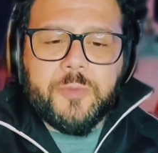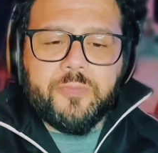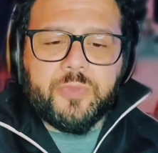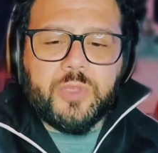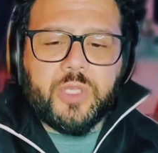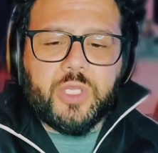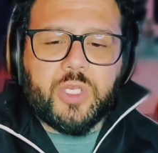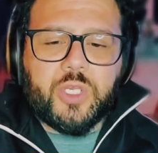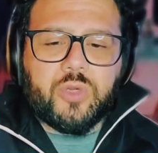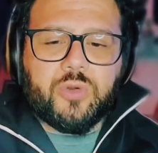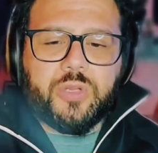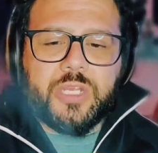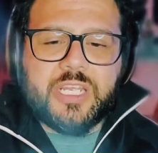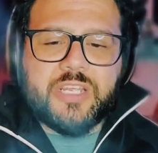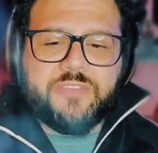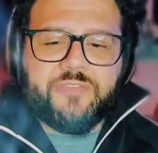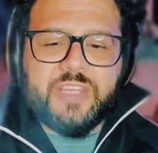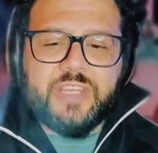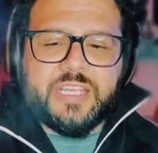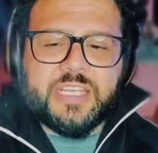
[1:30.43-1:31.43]
You know,
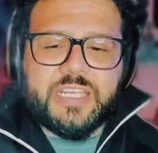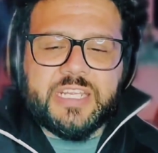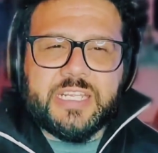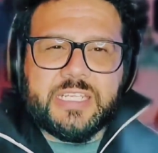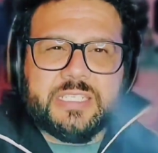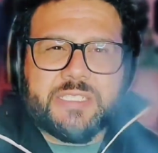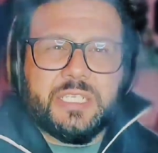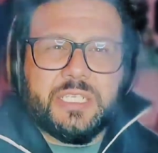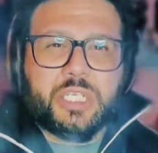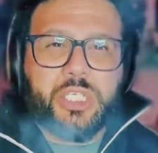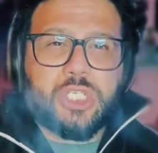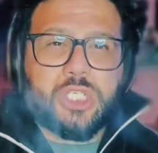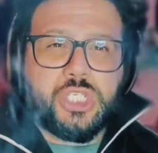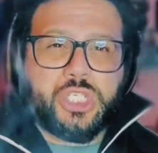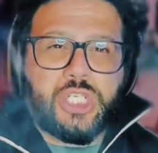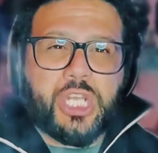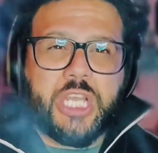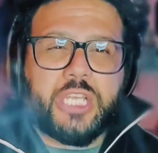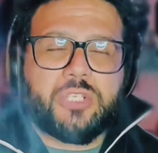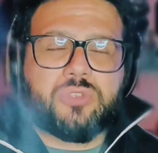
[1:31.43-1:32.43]
if it is
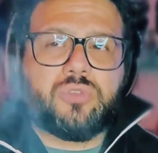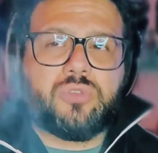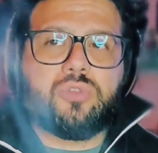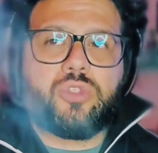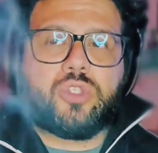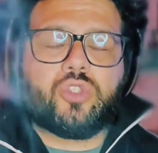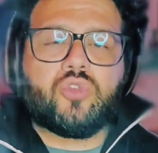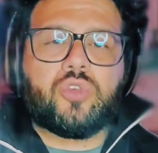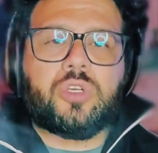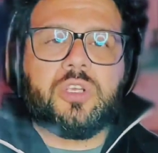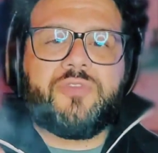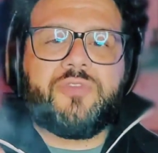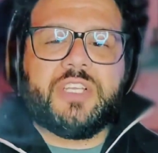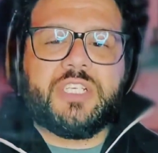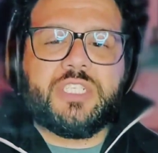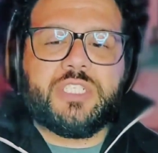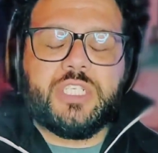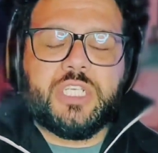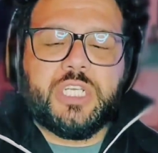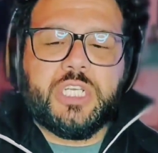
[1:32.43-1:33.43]
shadows or if
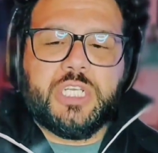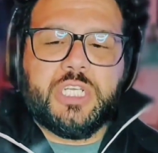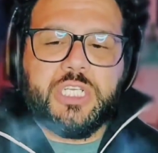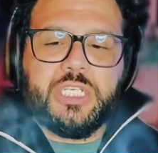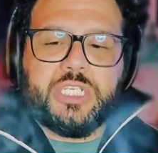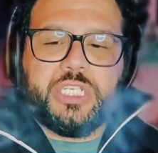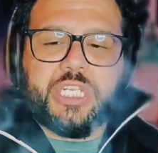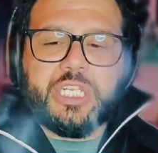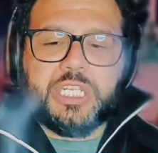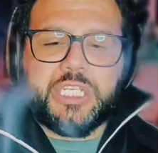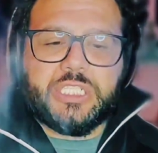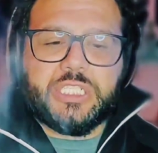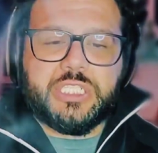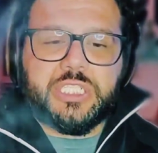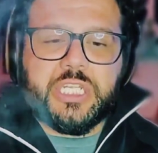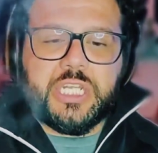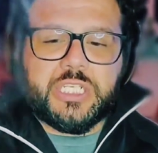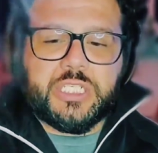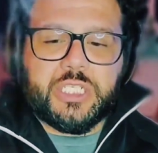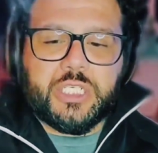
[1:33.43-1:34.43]
it's things
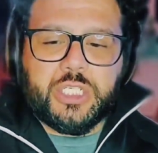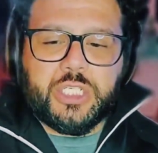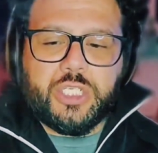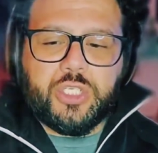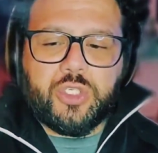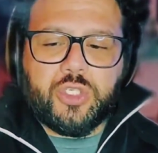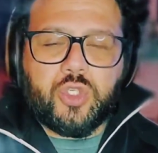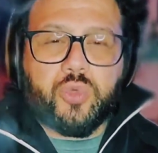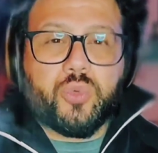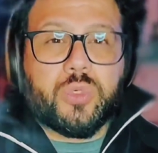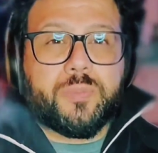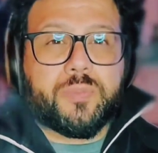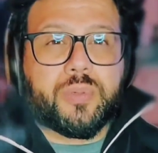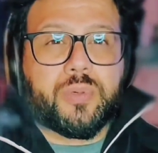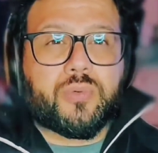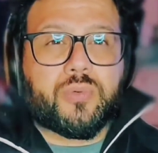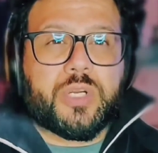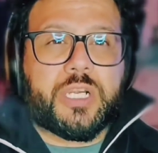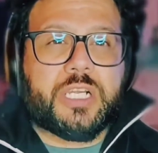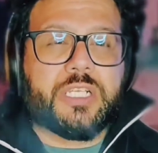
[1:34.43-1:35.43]
that you know you
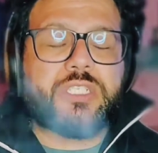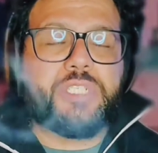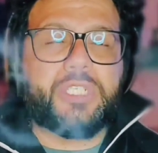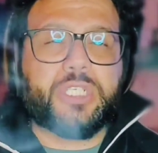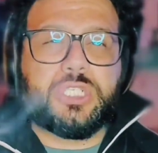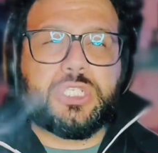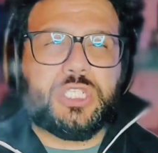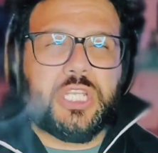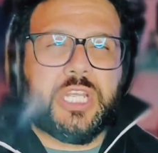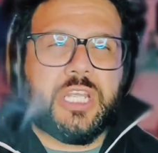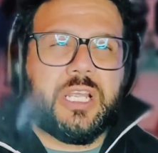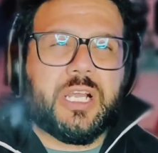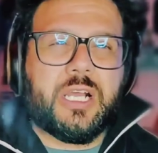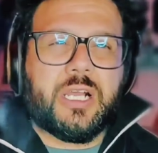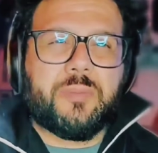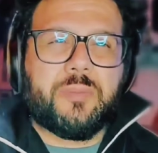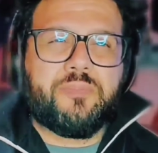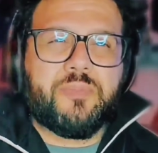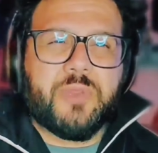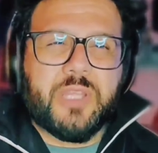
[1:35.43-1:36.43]
repress to say
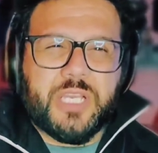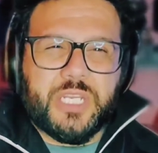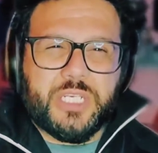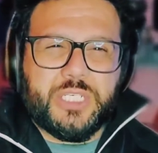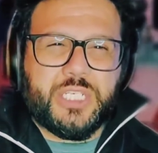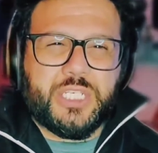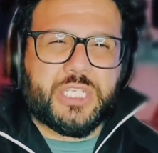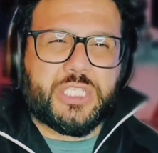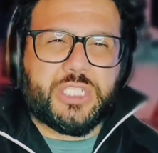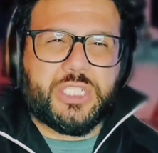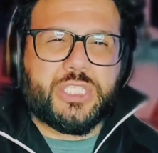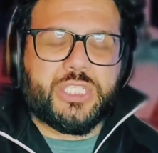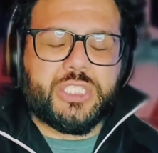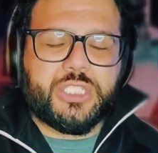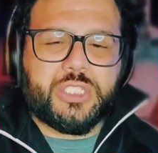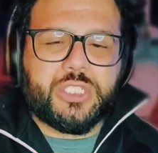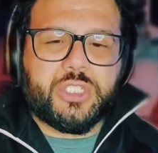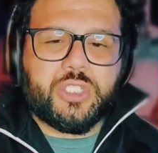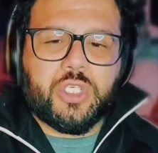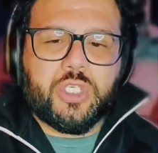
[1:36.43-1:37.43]
um,
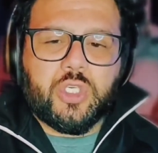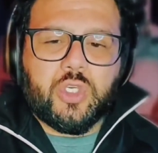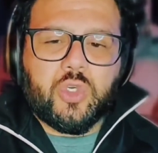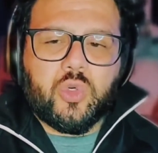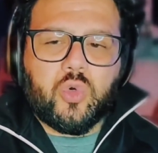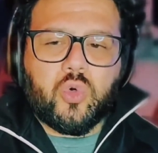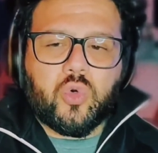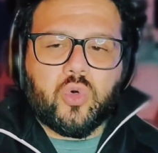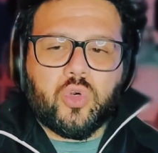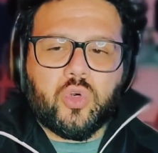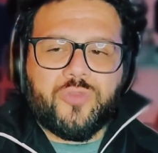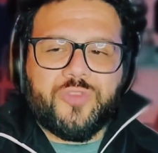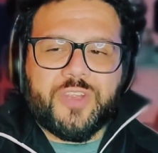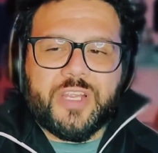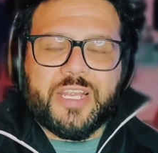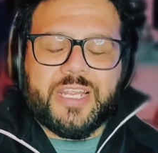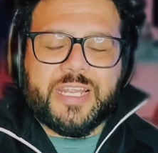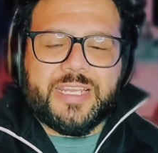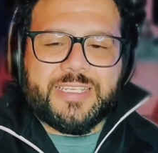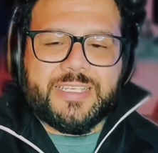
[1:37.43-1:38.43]
addictions or if
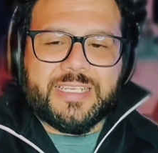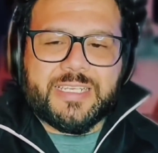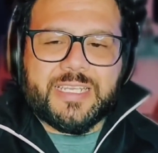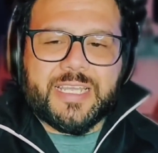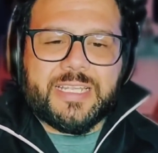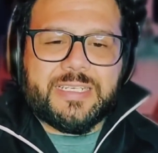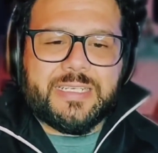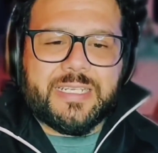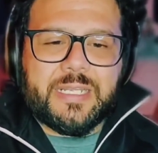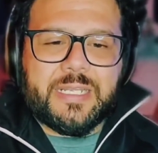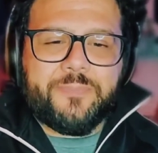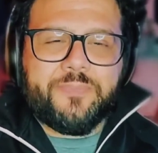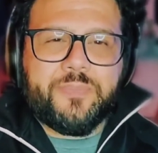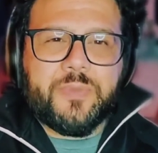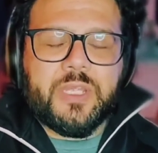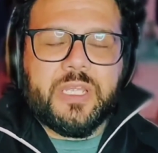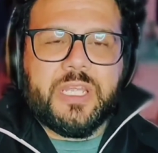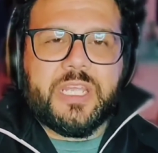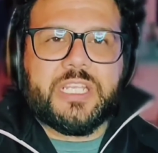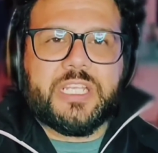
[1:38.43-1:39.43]
anything like that
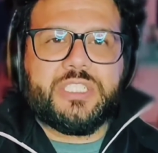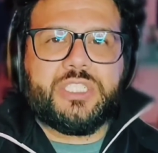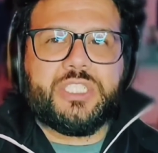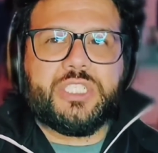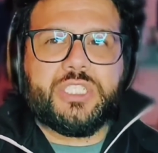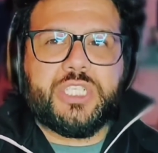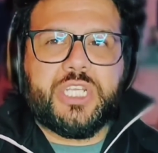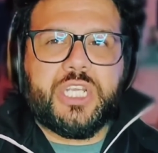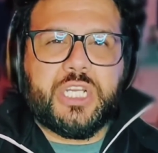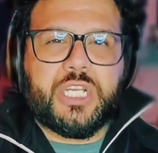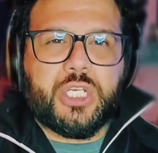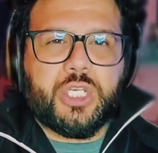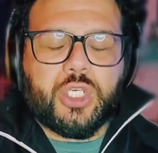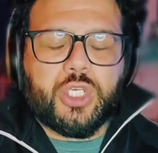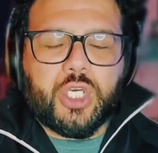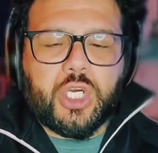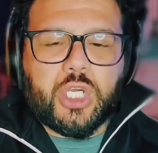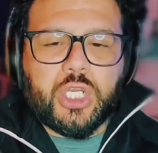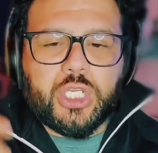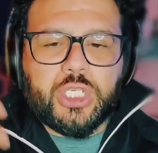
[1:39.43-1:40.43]
is just
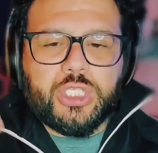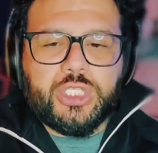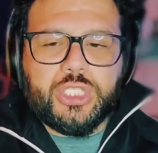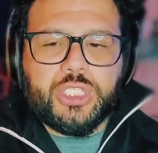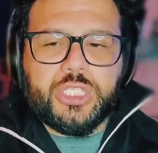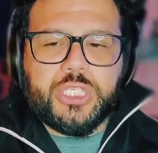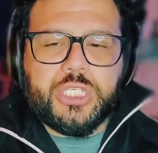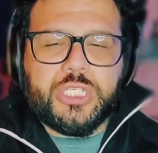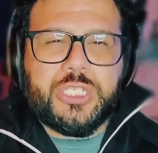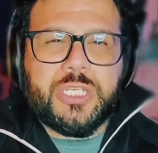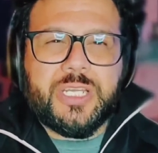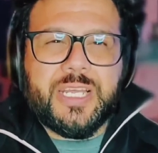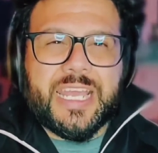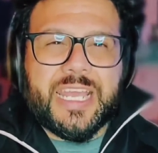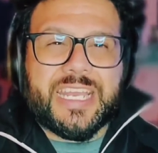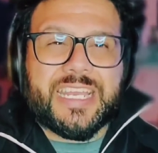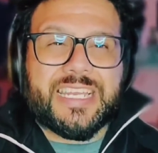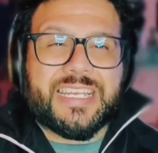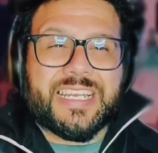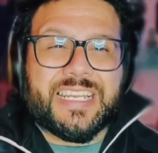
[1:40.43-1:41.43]
acknowledging it
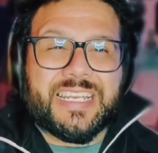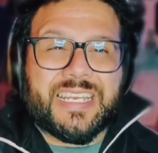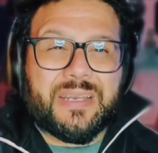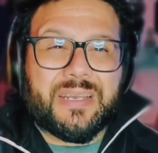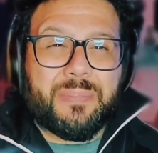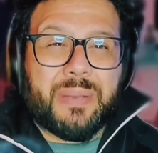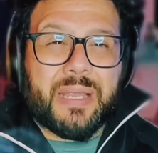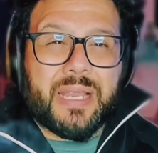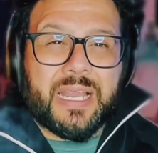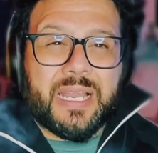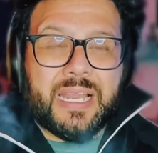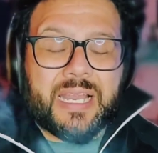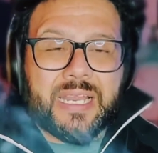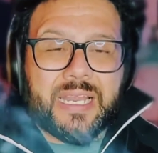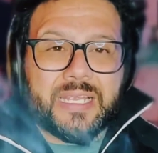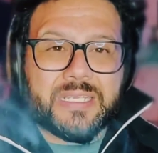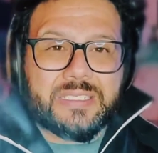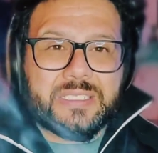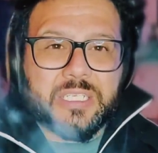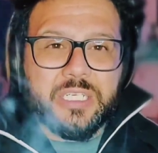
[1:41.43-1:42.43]
and letting it
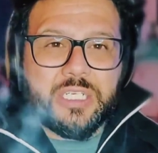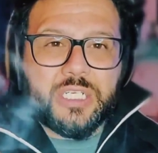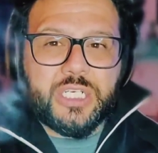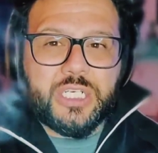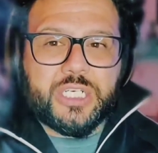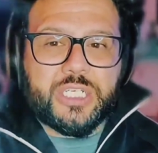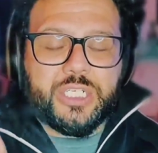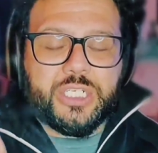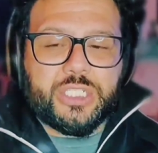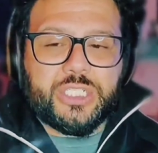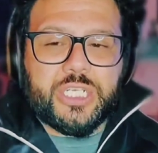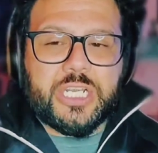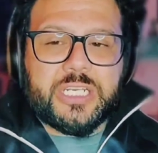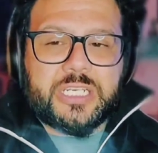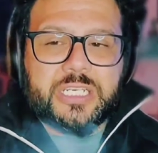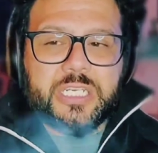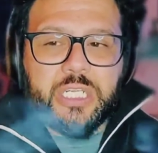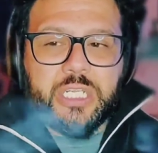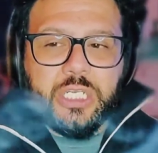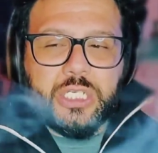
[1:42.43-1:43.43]
pass
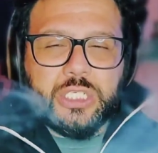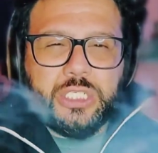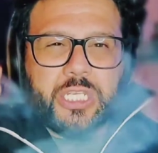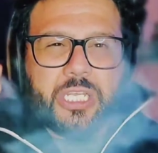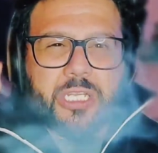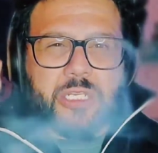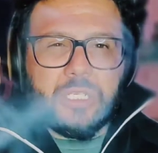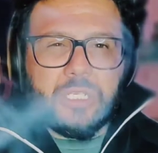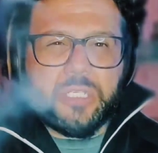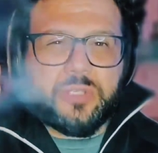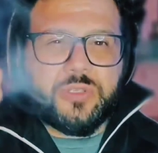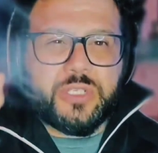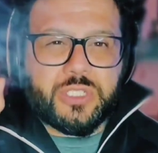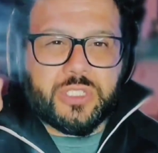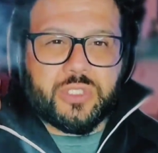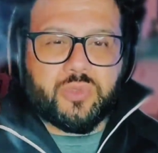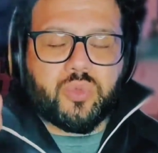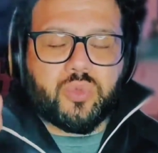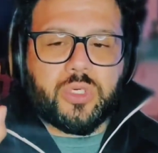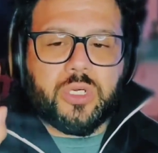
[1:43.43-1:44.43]
understanding telling this
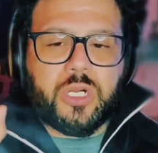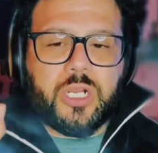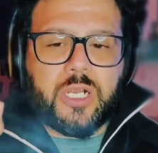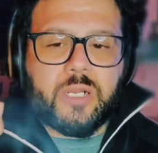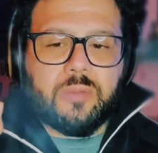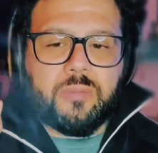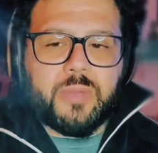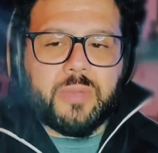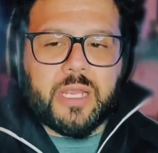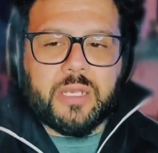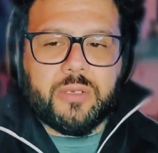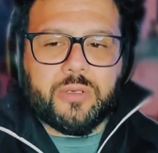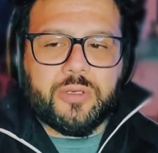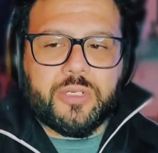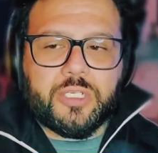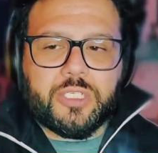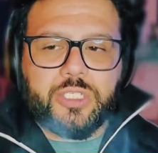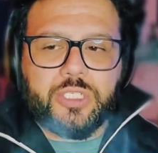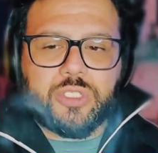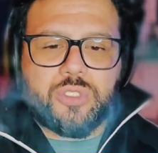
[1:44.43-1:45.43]
is where um, i learned
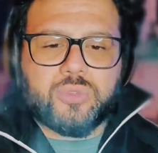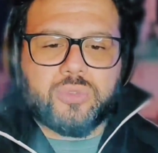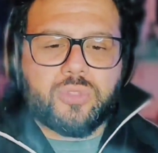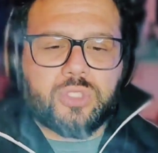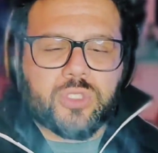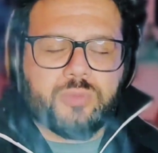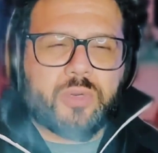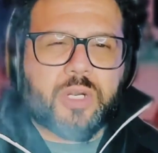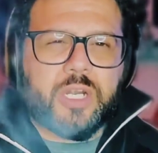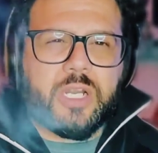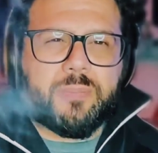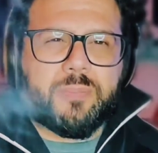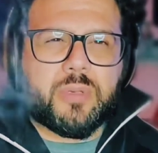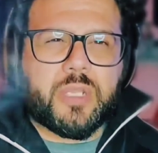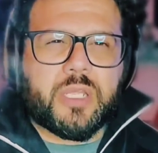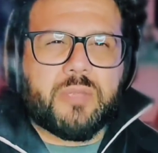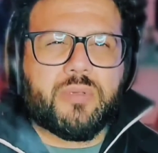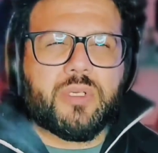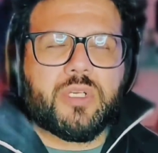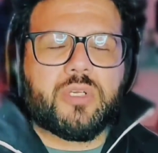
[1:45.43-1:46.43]
this through sobriety
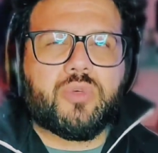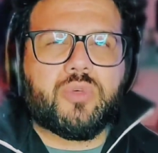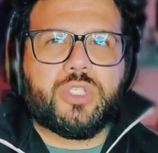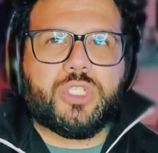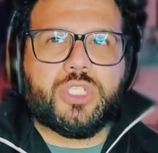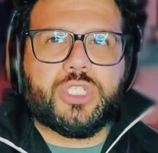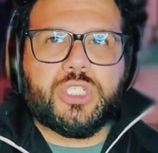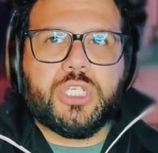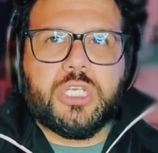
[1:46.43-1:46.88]
playbook which is